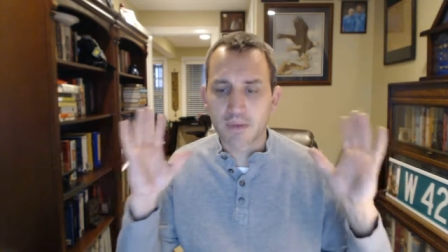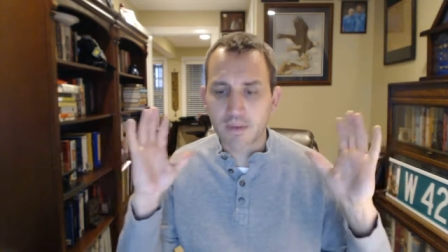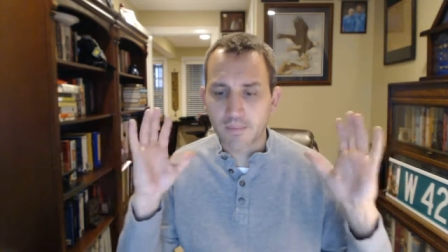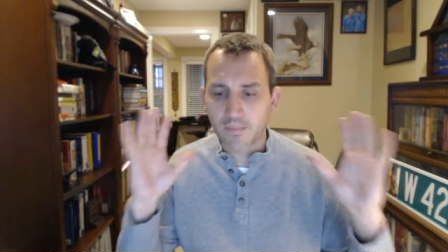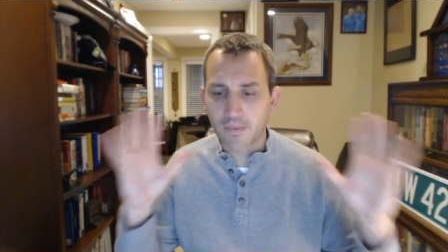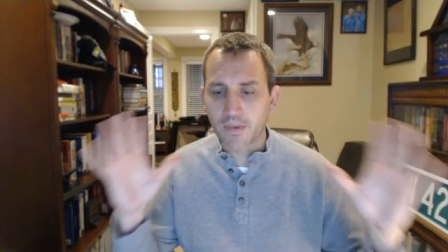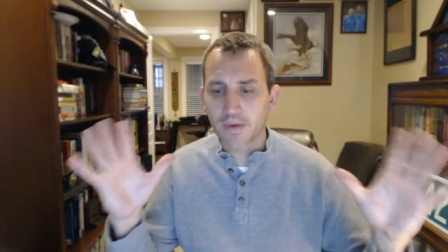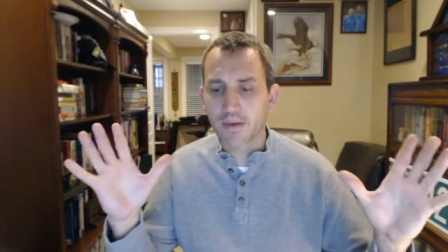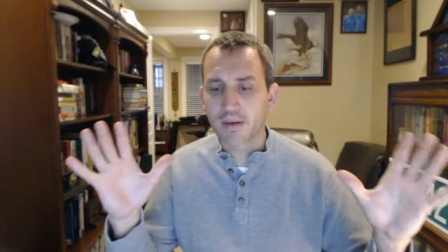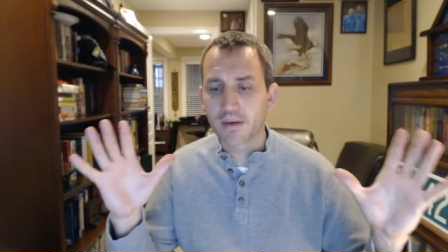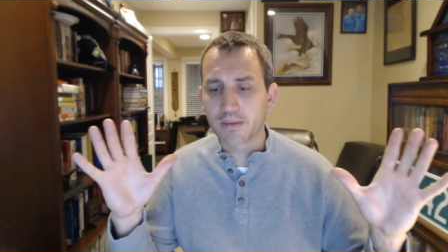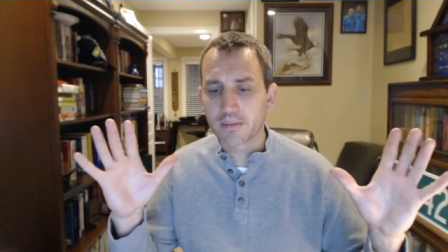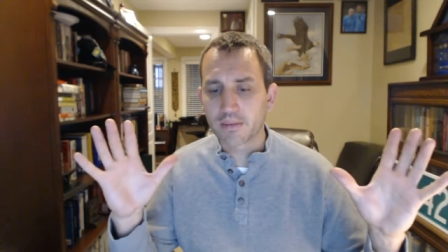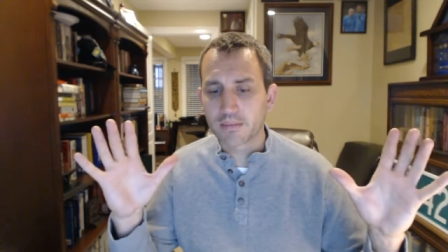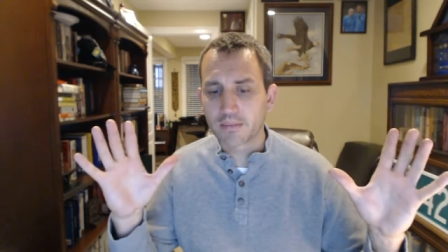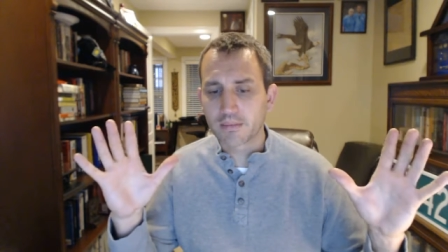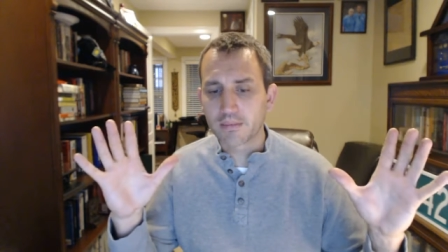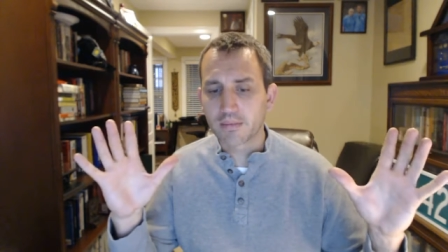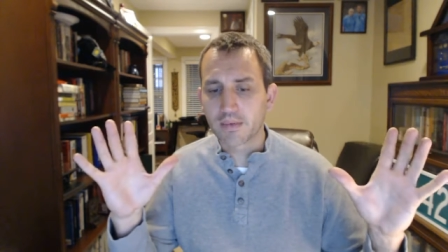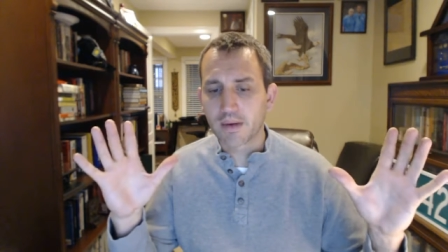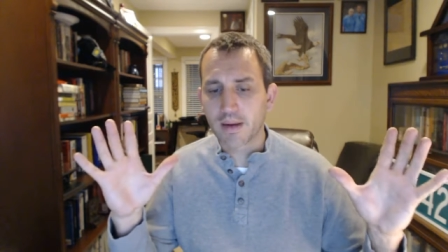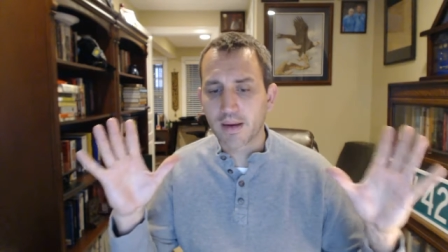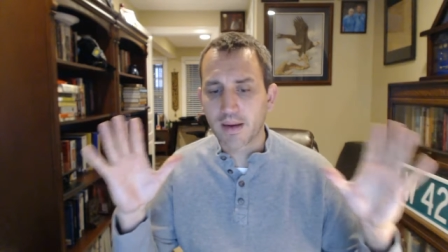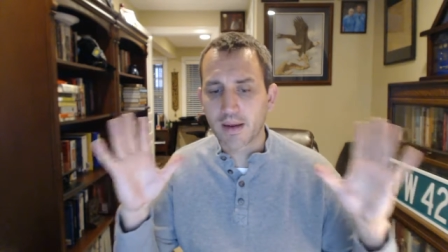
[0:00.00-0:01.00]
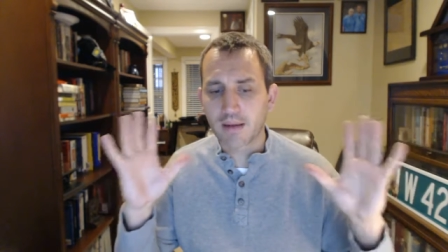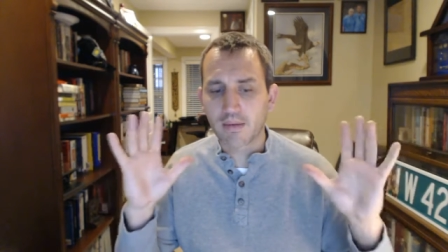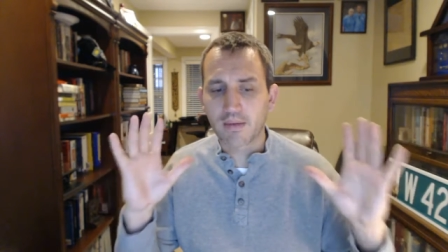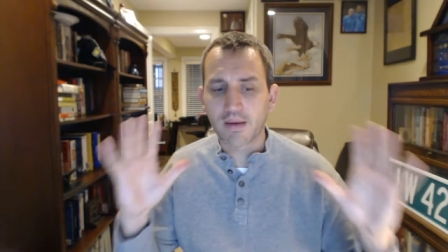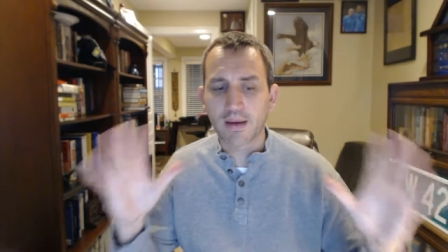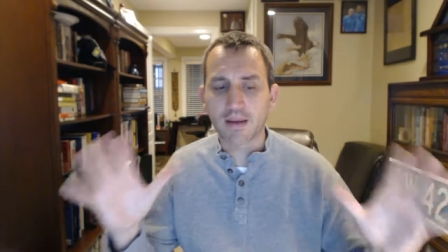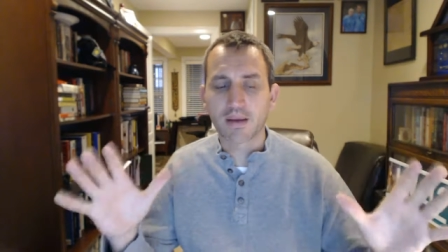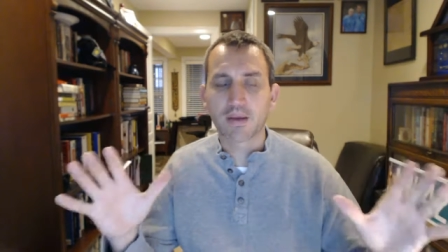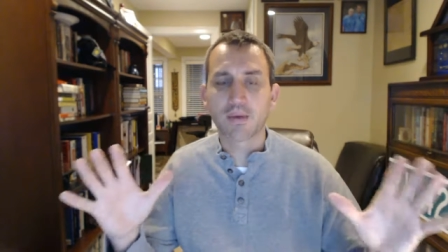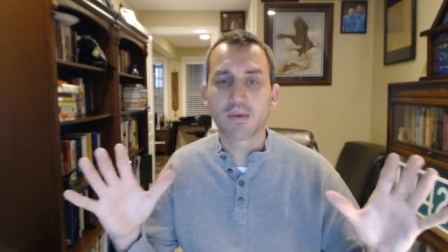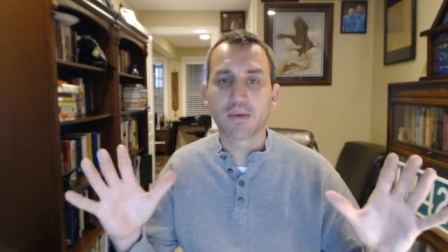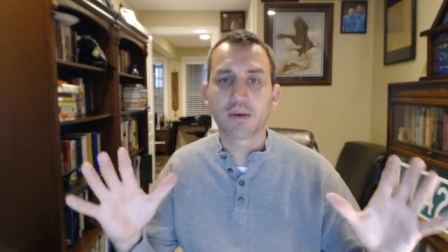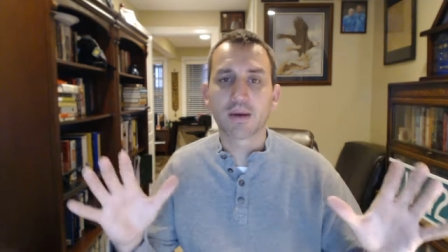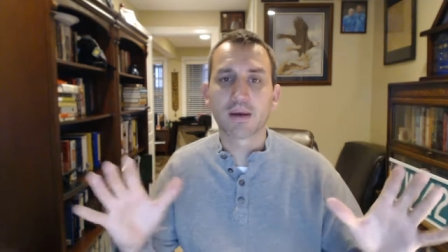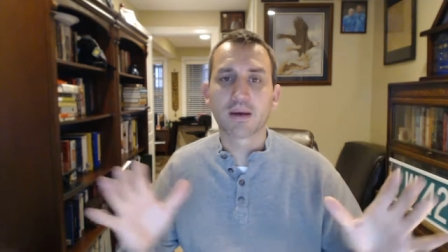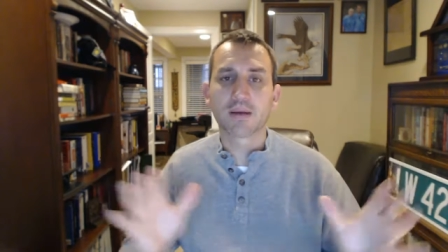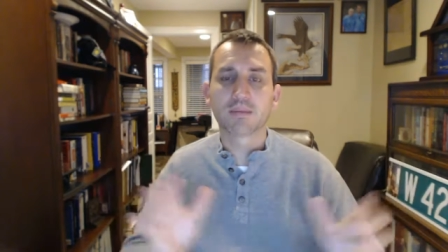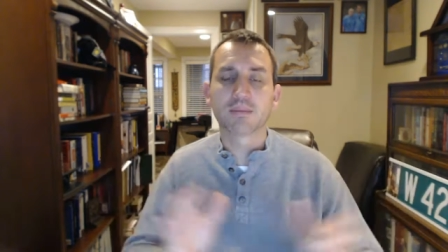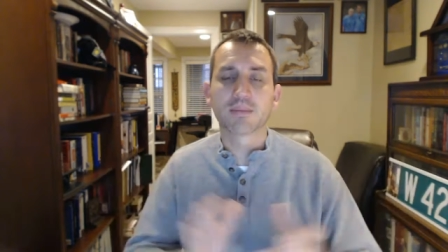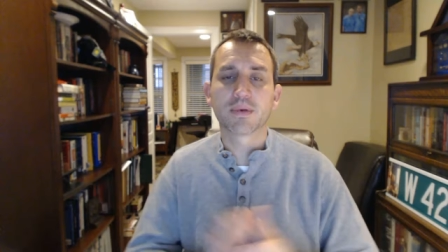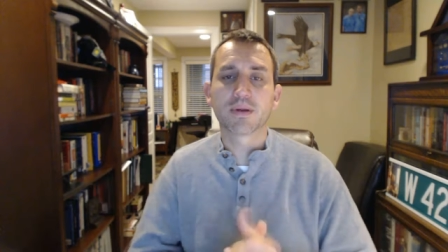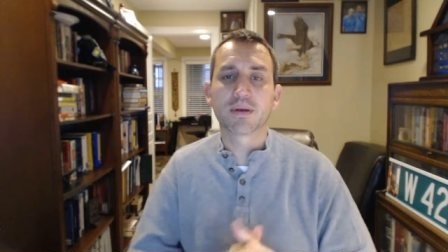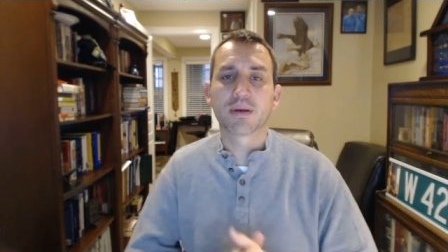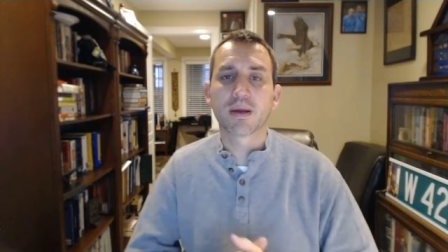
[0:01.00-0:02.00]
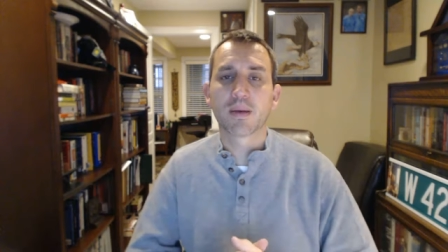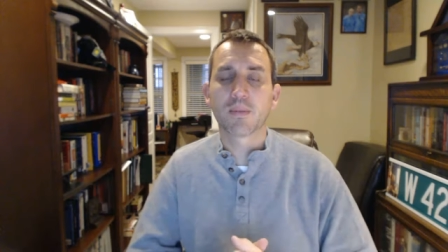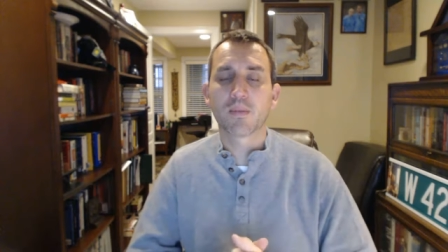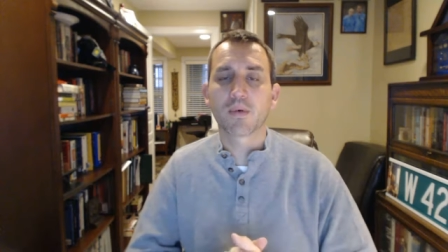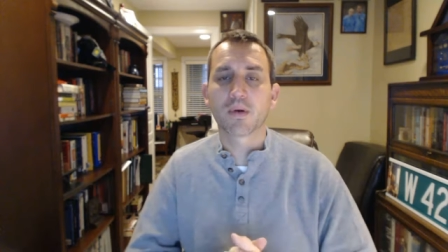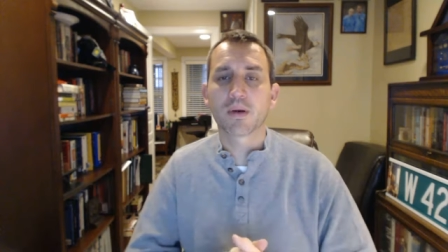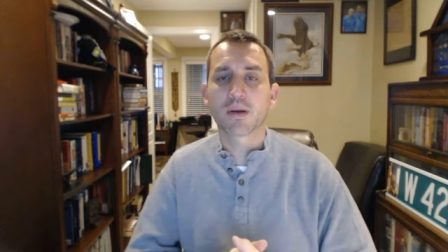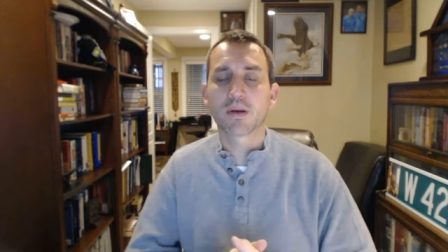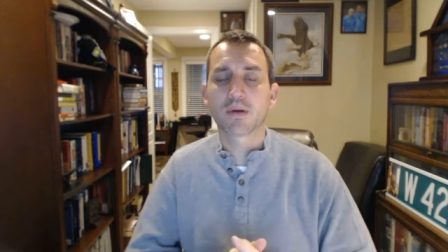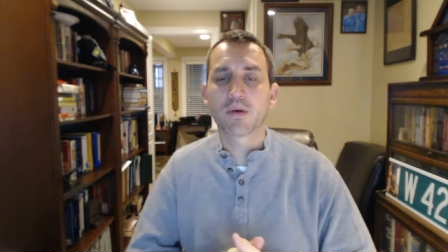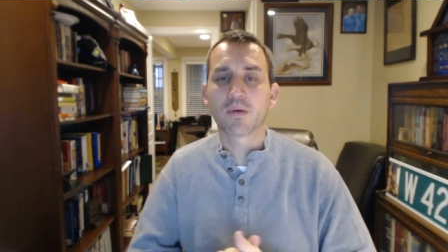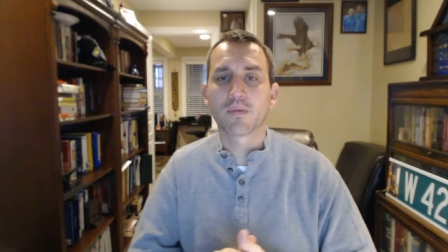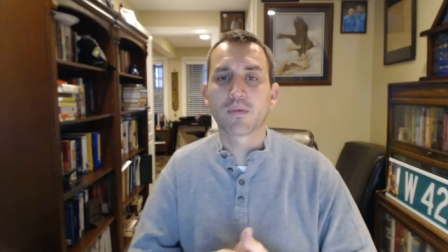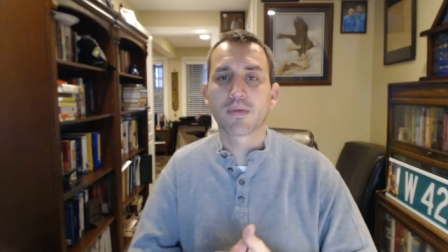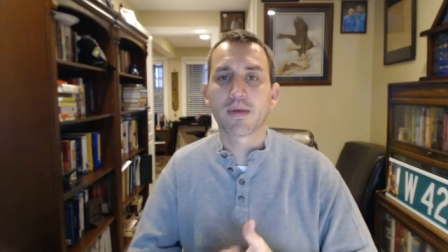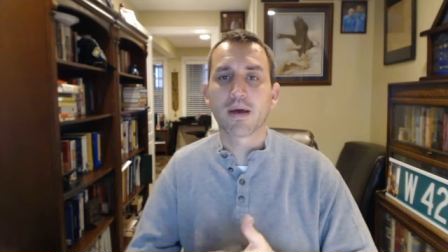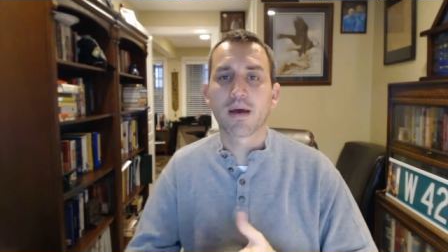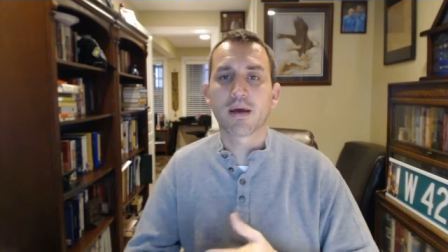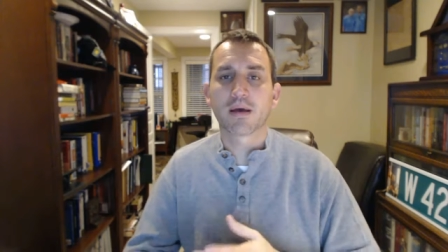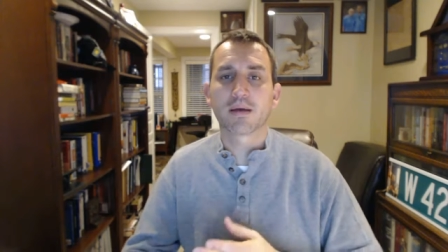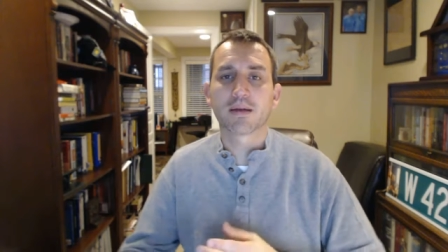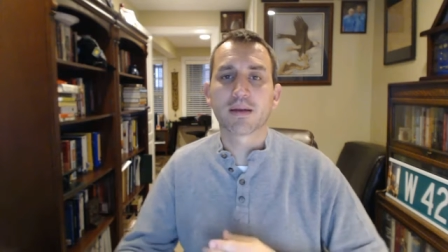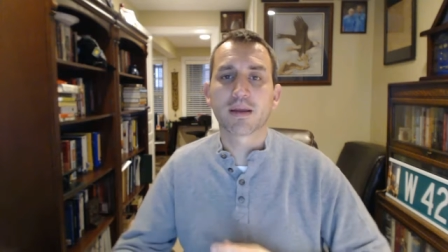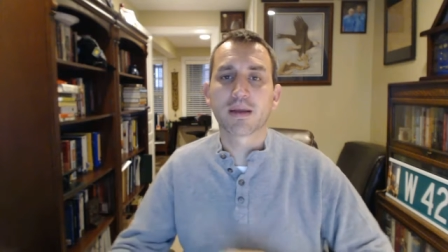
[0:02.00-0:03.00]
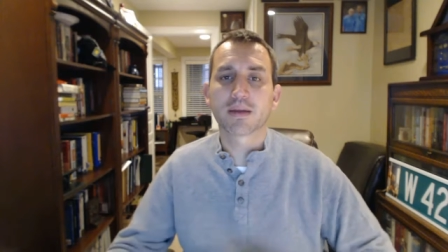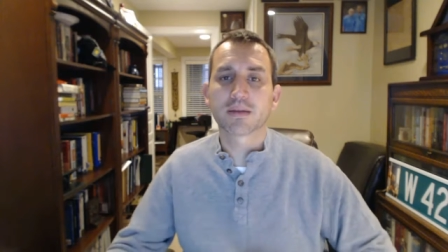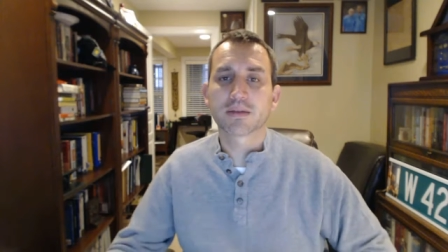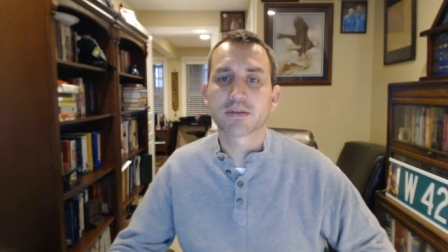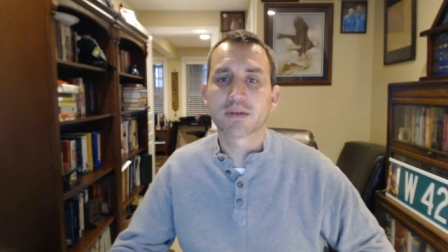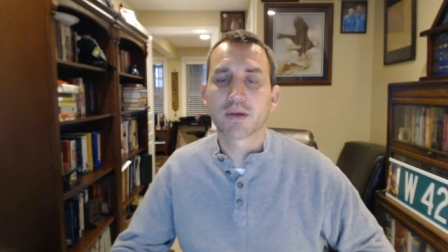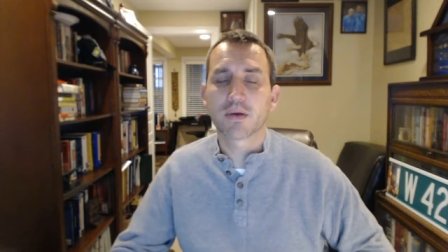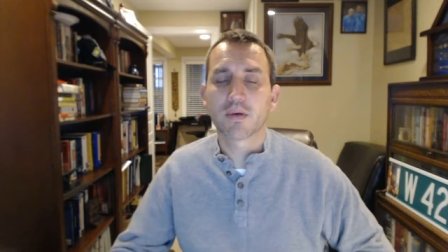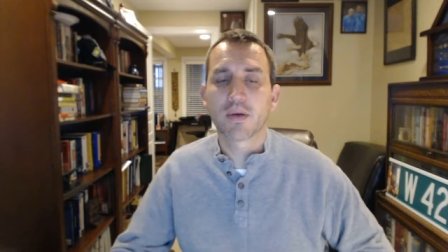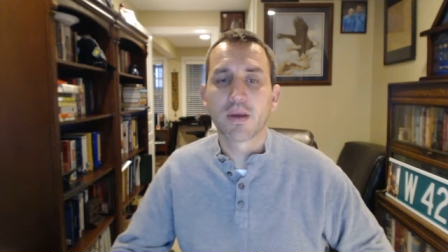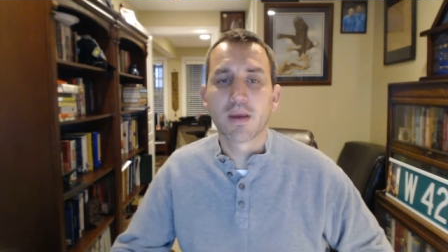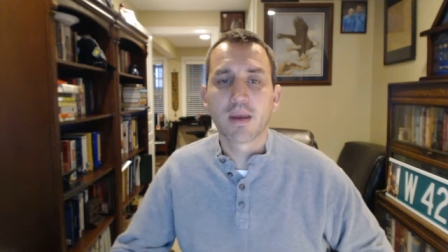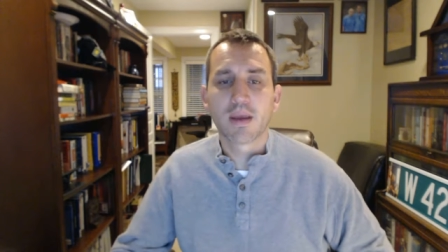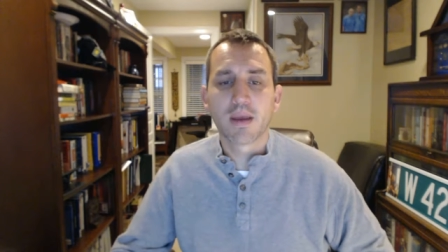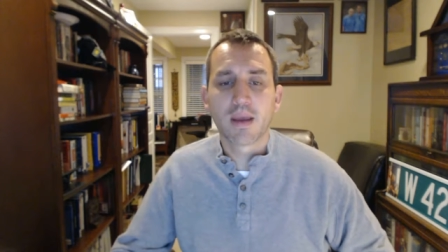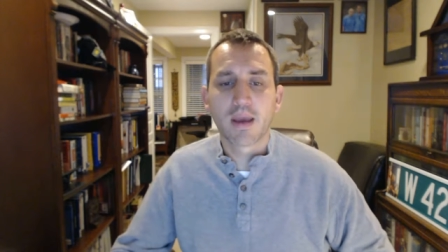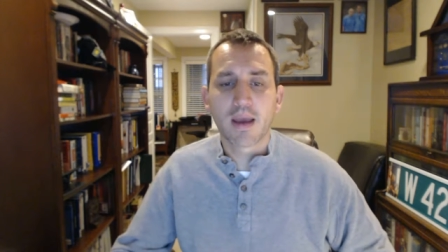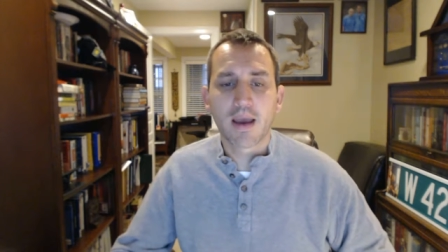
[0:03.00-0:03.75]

i'm working i got a lot going on but i'm working over the holidays so